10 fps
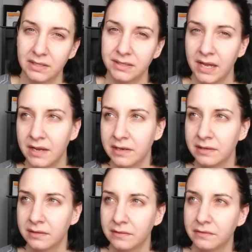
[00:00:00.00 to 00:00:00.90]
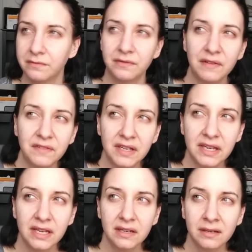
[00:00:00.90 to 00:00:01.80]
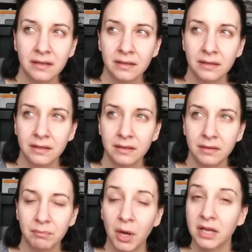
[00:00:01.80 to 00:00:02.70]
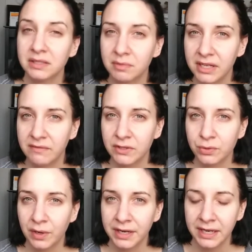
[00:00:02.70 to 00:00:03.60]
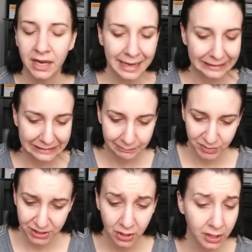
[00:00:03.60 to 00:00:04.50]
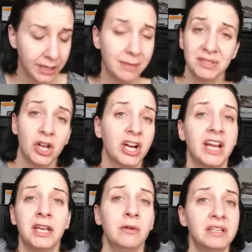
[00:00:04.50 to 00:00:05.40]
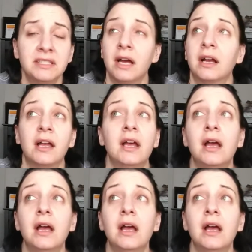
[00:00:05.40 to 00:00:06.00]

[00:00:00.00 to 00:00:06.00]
10, 15, possibly even 20. I'm sorry. I know I suck.